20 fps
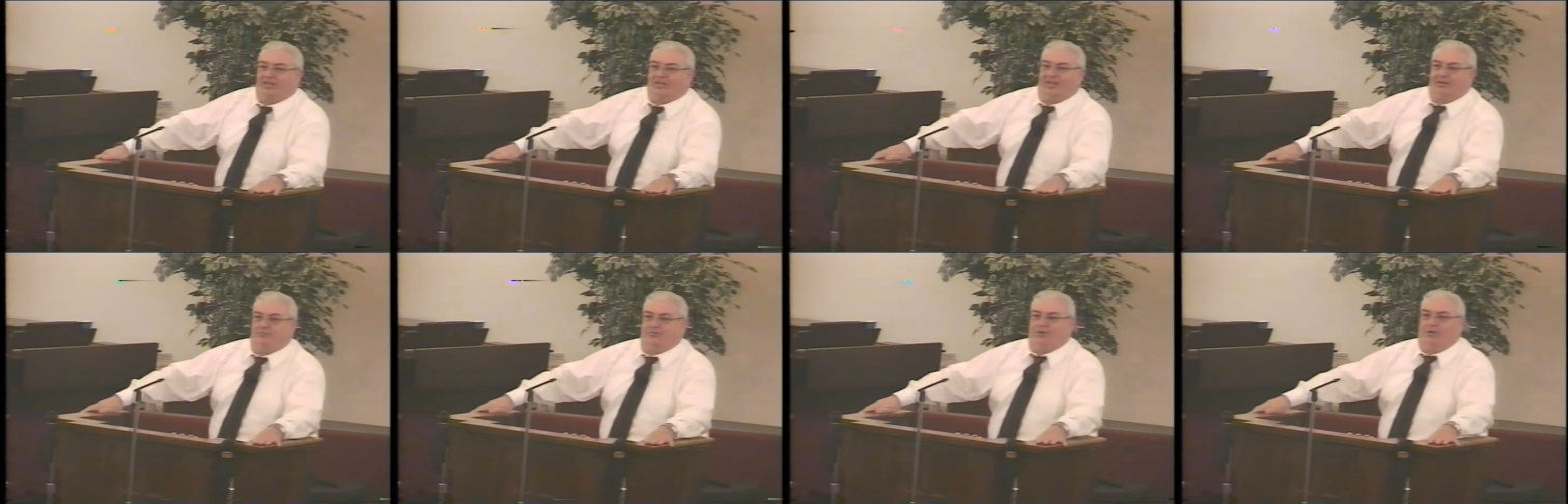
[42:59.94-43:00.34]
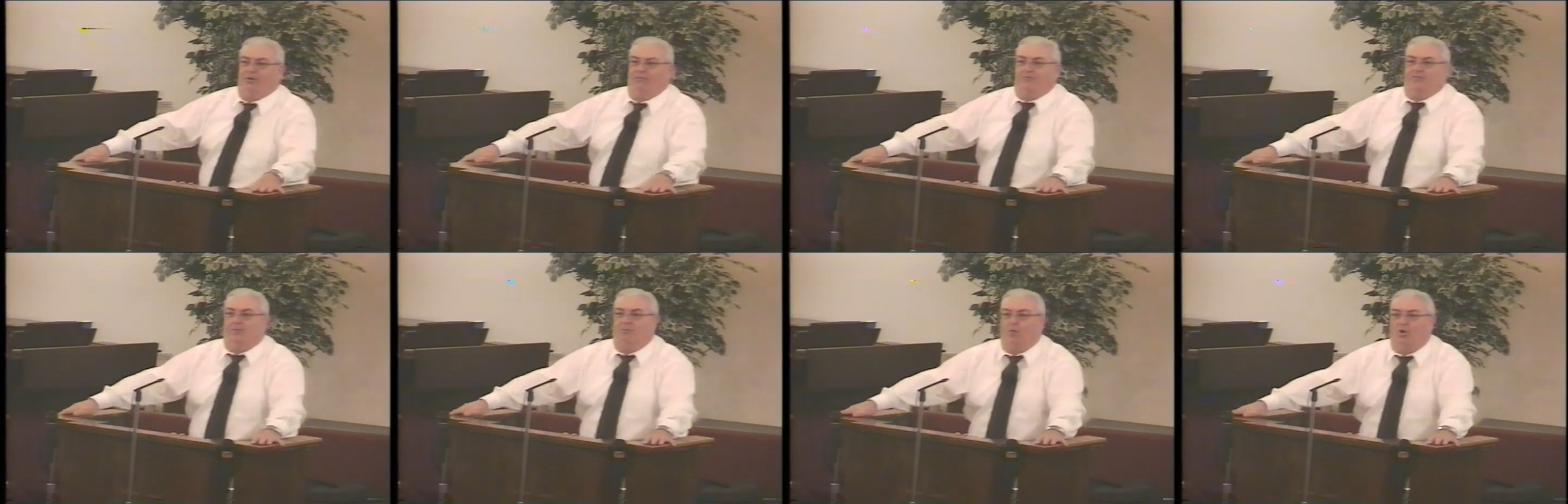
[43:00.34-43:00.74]
that comes
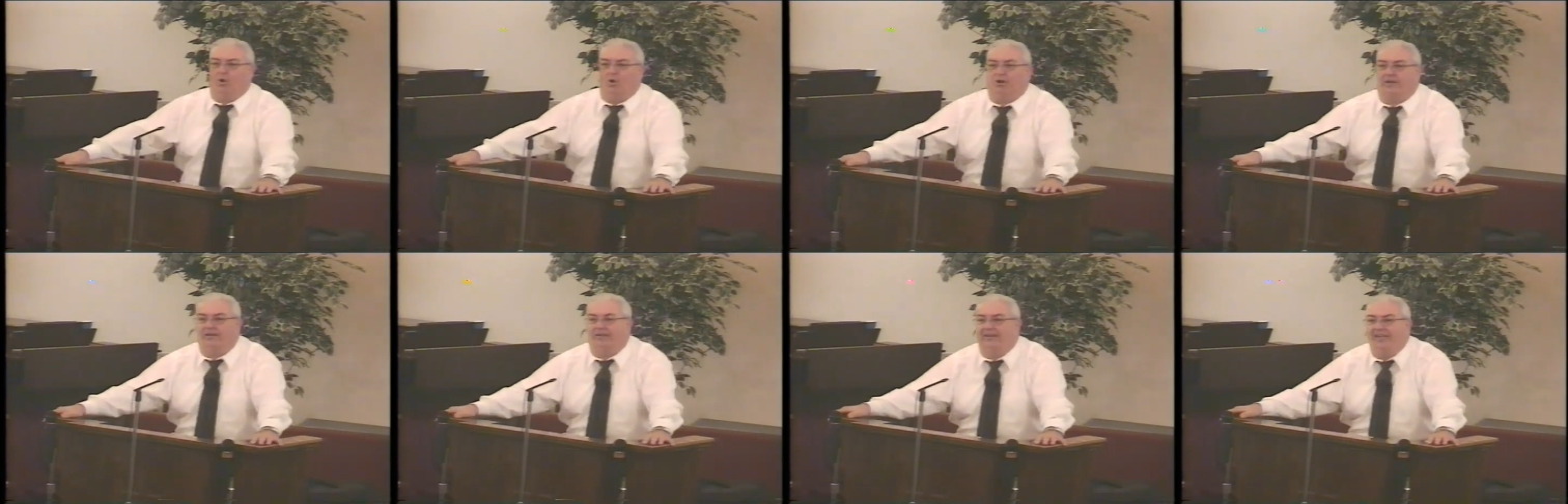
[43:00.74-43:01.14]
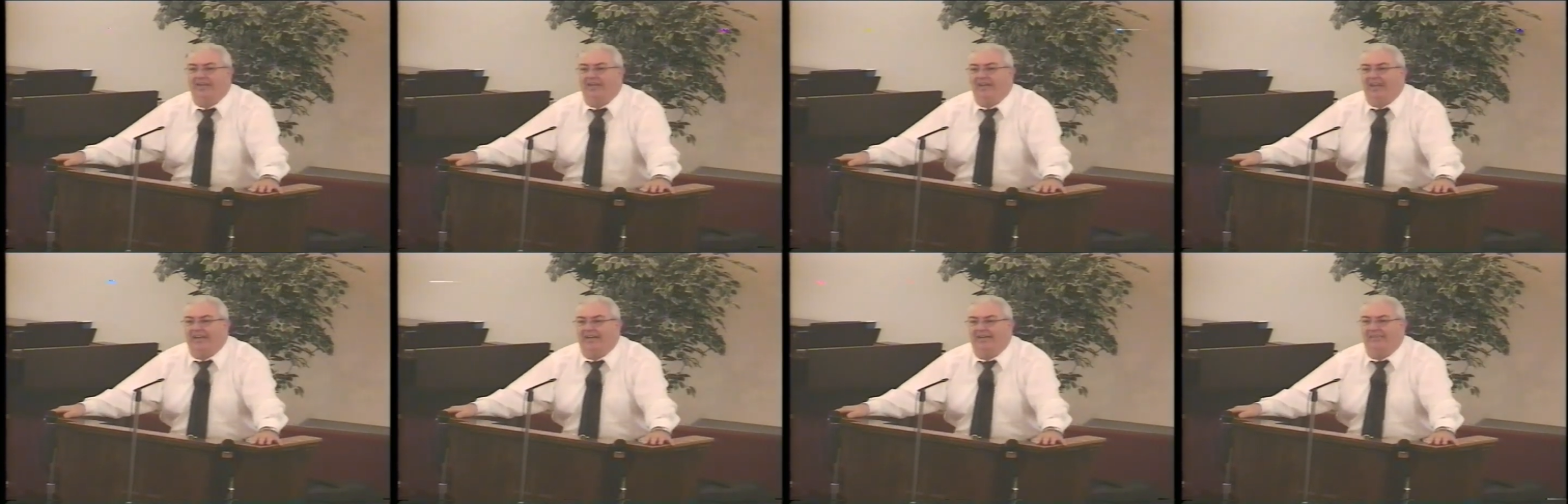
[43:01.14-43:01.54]
home from work and,
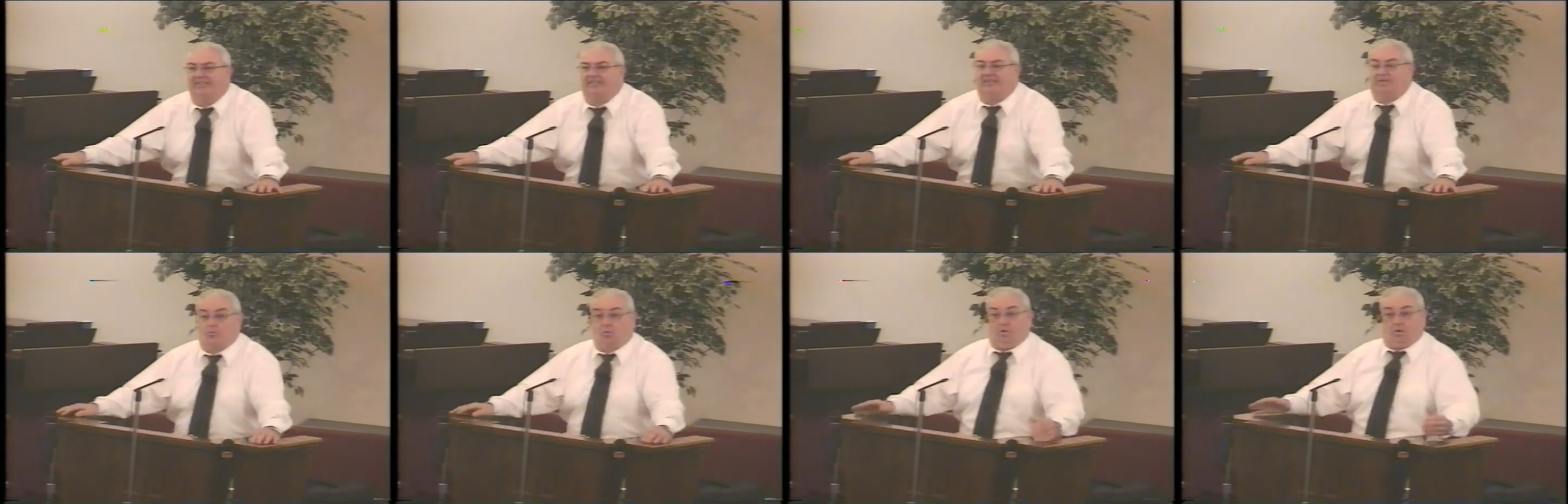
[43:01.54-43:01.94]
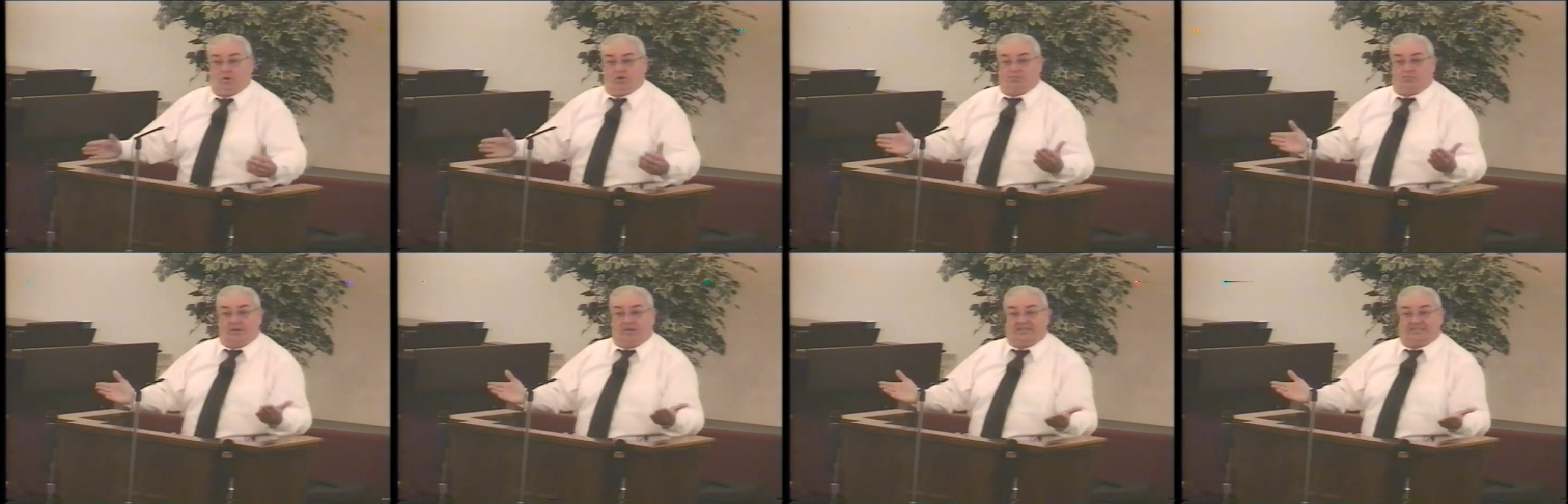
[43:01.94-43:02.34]
and he says,
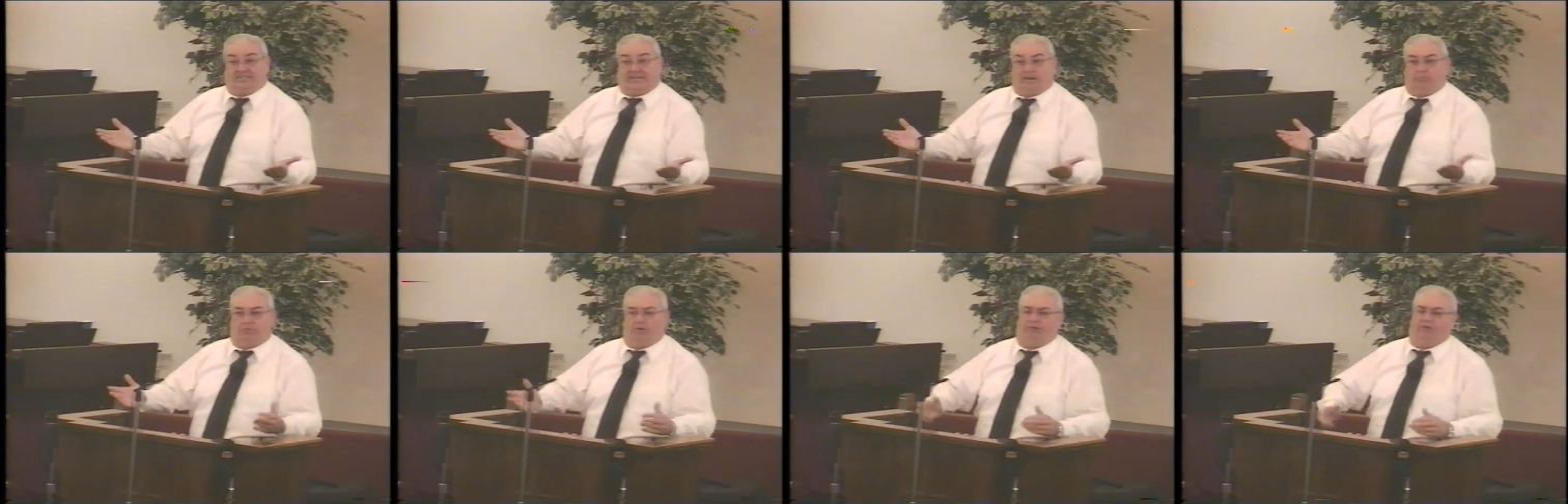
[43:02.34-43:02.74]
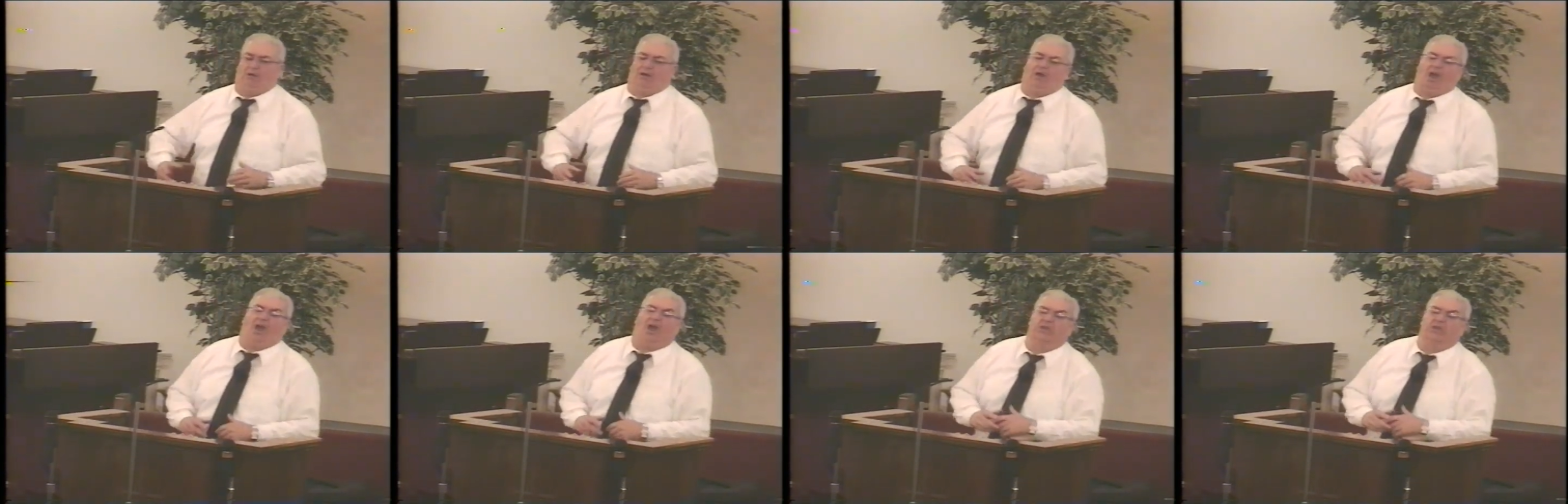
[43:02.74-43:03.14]
Where's my supper? Oh,